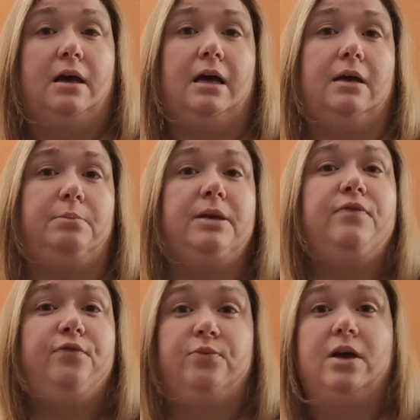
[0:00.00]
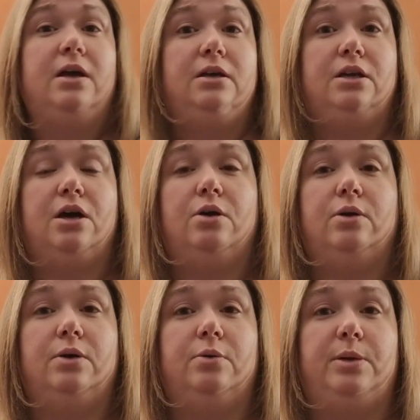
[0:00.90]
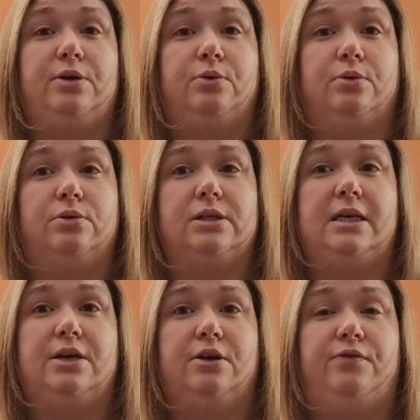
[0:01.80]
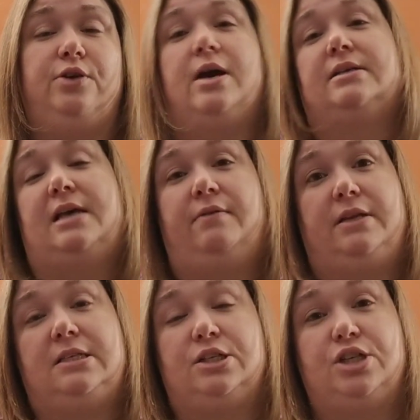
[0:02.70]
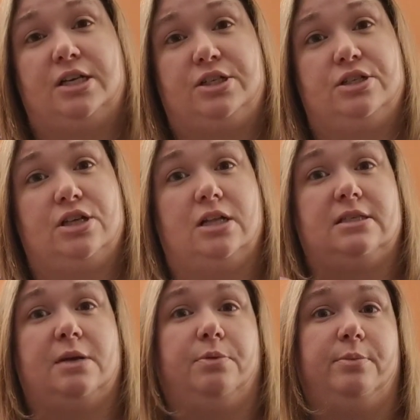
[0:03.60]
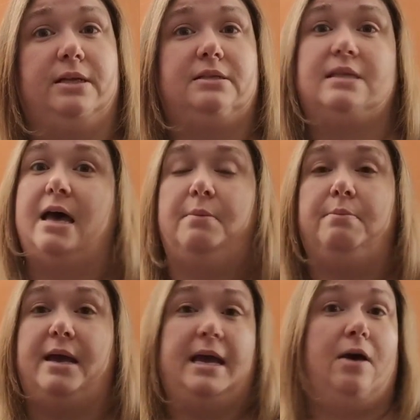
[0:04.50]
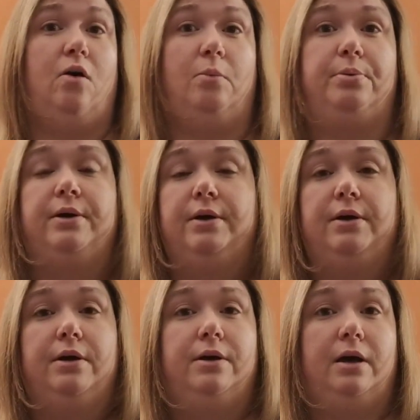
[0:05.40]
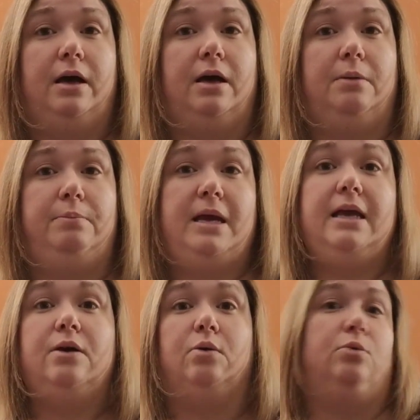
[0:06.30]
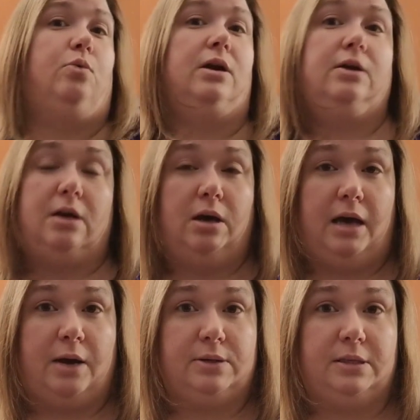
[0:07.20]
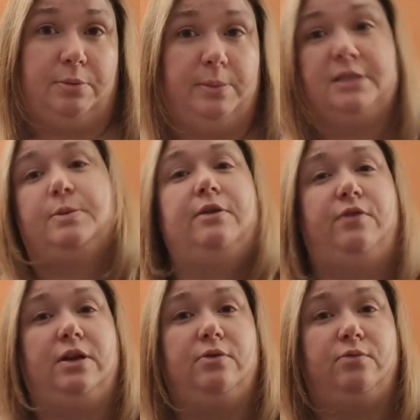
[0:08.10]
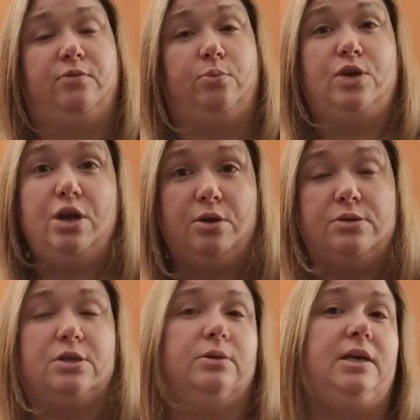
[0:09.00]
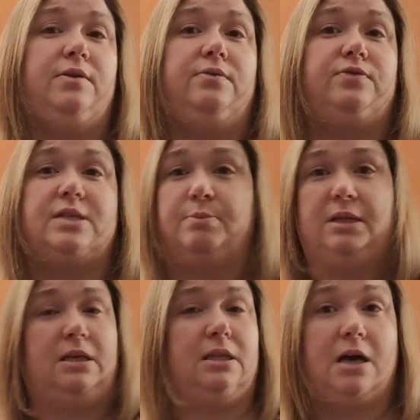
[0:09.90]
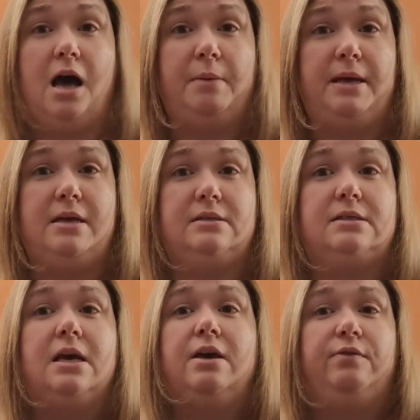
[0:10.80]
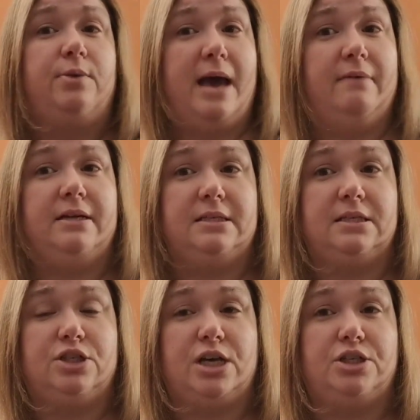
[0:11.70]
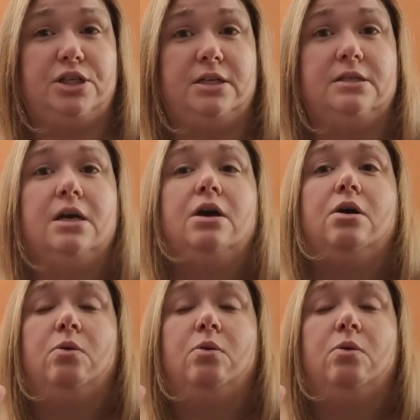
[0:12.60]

Um, beef, you know, it would be cool to hear if you guys have any suggestions on supplements that may help uh, me or what a, how a supplement's benefited you. So leave something in the comments if you have any suggestions.